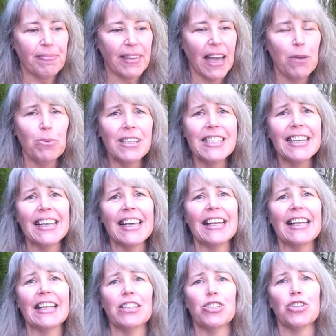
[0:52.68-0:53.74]
I wasn't
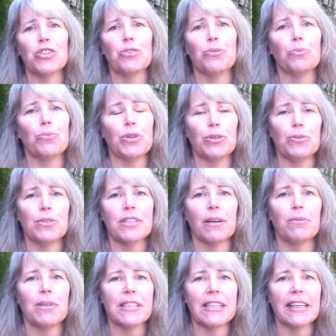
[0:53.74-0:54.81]
getting to the root. I
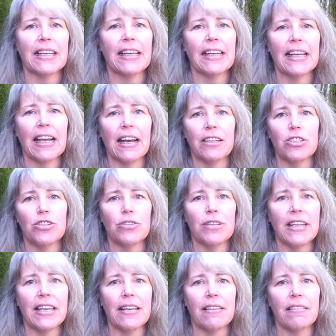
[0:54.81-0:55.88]
wasn't getting
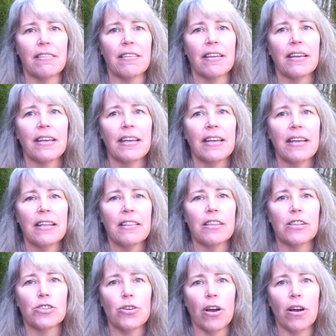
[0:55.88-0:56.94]
underneath
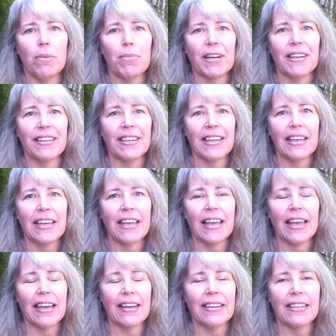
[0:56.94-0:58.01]
the trauma.
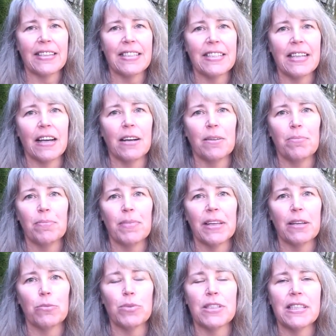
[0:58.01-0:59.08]
And
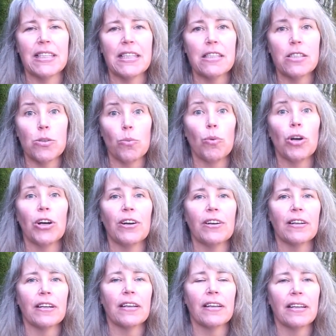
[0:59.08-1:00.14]
it was this
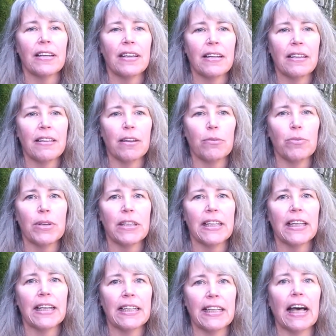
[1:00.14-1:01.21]
work that
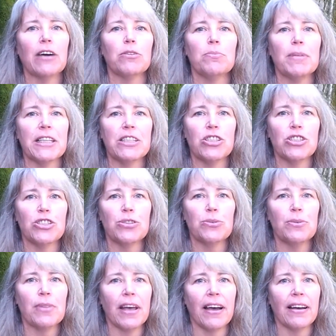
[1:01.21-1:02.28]
really allowed me to do
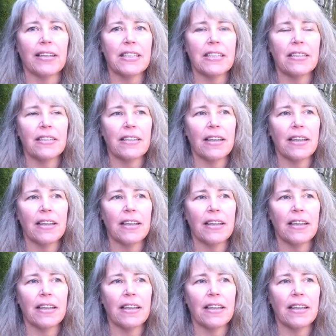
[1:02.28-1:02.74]
that.